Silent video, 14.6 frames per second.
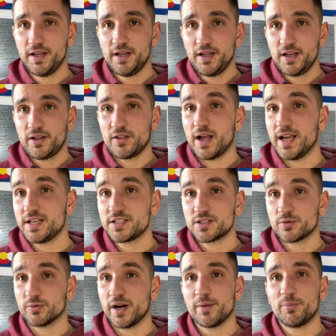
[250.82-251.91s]
clients
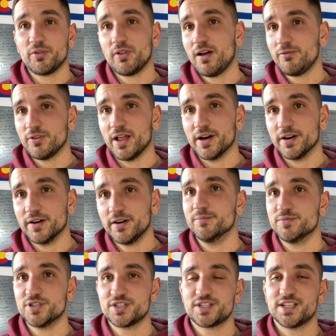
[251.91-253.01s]
to write up a love letter,
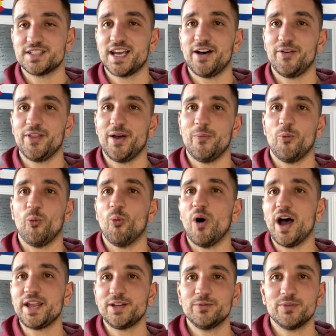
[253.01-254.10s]
just to tell them
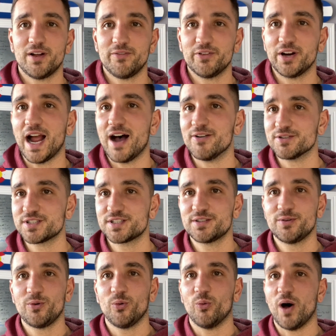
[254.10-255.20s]
why you love their house,
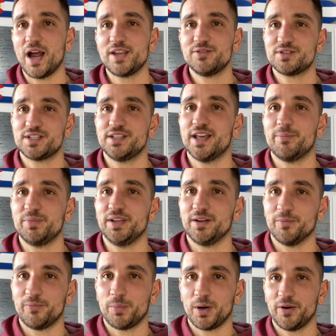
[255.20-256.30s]
why you see that being a
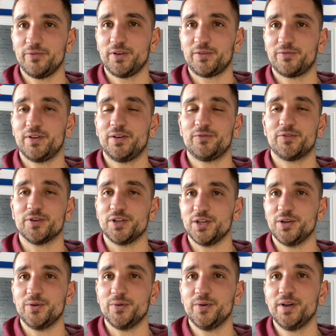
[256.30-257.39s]
perfect fit for
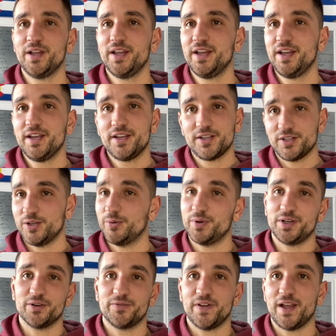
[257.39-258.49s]
you and
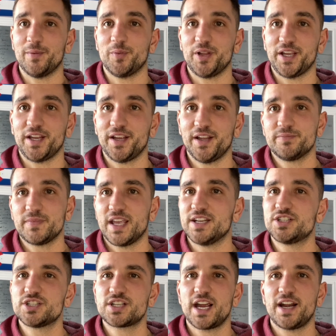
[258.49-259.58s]
your family. It
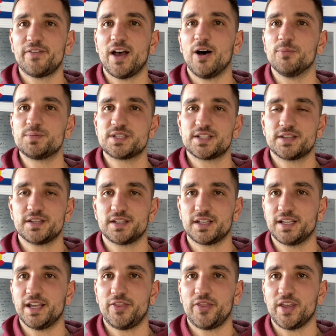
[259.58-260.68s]
just kind of helps
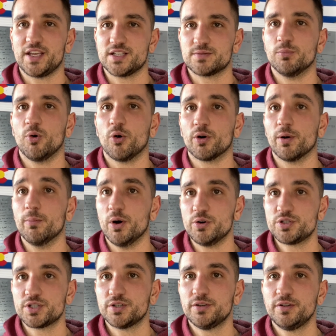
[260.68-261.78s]
get things more
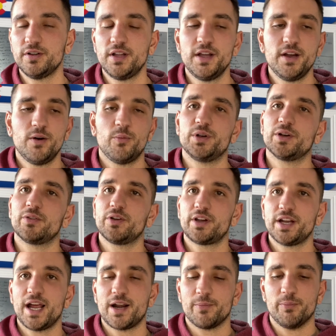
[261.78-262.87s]
emotional. When you're
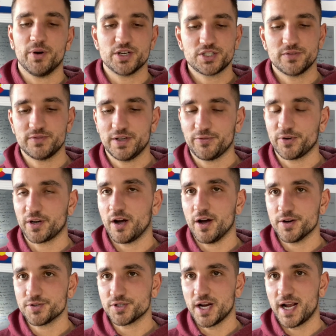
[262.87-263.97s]
looking at a bunch of different
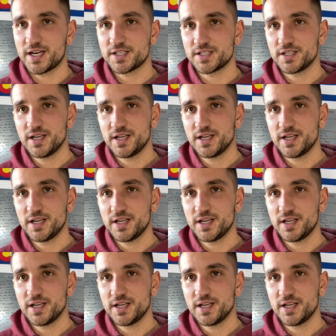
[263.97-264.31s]
contracts